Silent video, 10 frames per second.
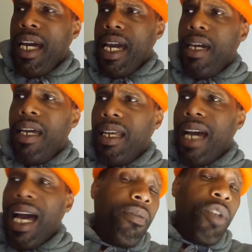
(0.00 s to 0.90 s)
And
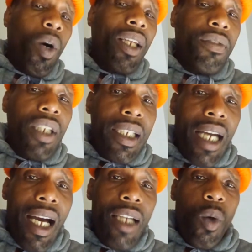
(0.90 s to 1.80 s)
even though I lived in a
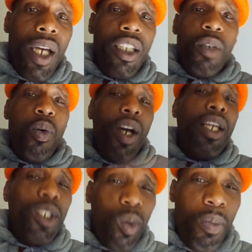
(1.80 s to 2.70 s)
condo, I didn't live with
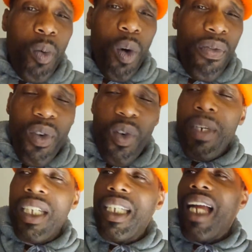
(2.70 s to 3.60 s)
these $1.4
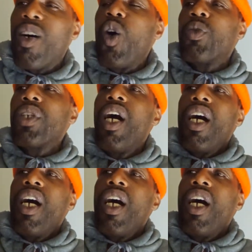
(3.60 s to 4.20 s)
million homes,